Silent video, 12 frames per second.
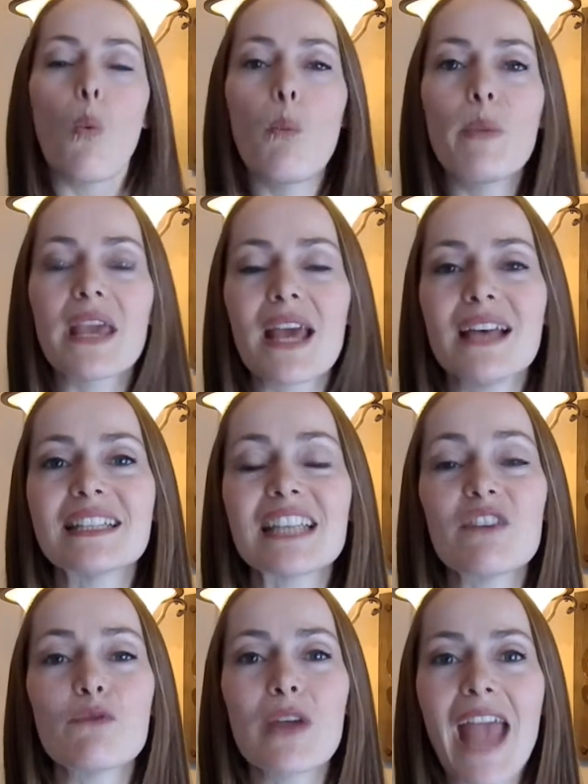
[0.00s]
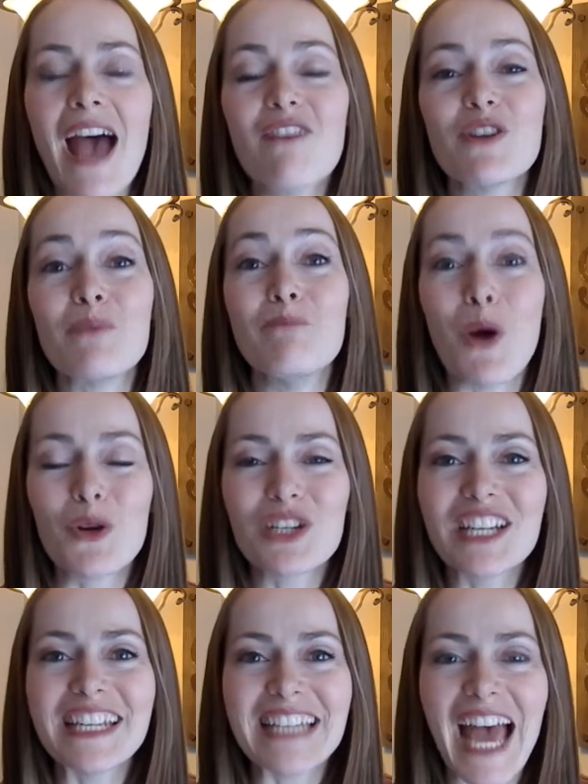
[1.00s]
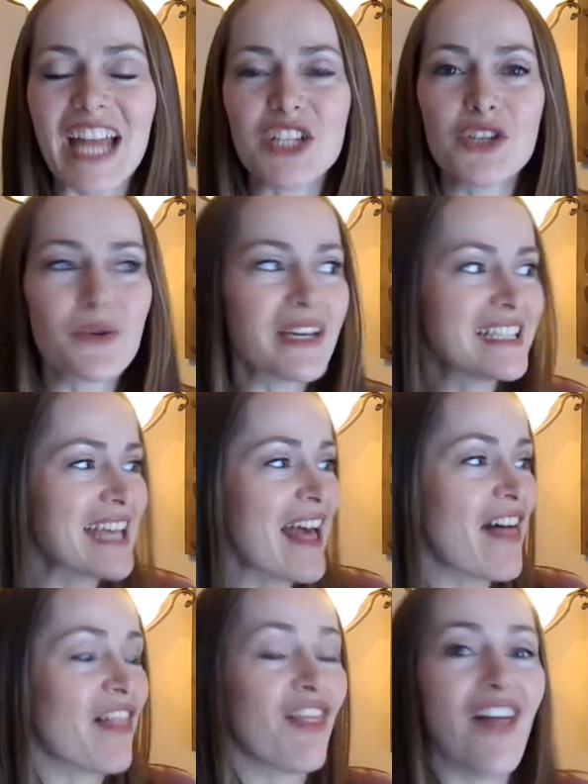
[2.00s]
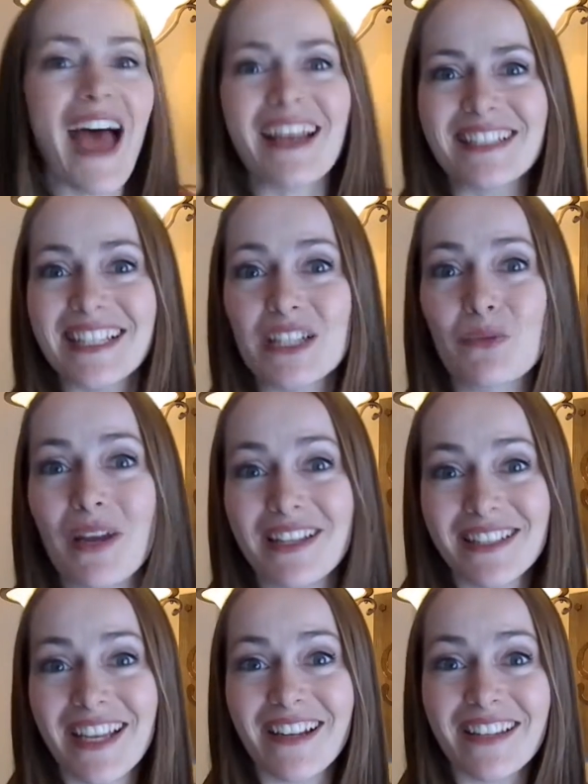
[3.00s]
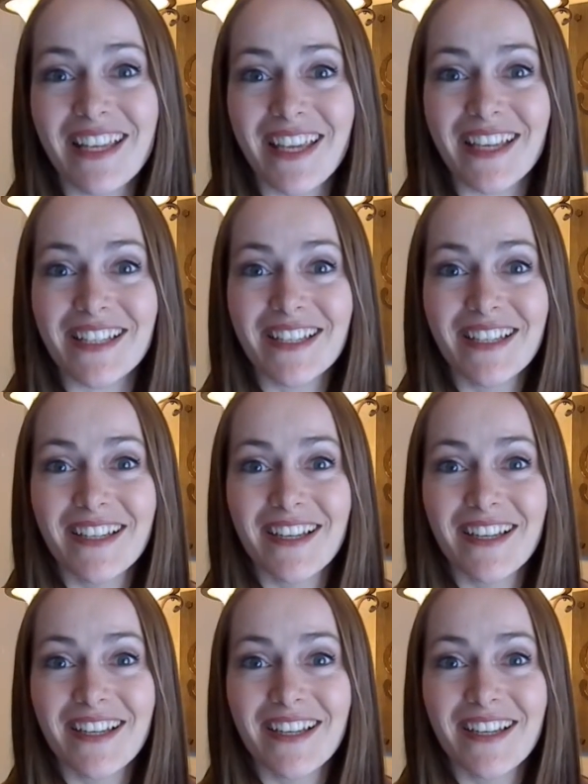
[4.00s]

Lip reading: Because if we have an emotion attached to it, that is what is going to link it.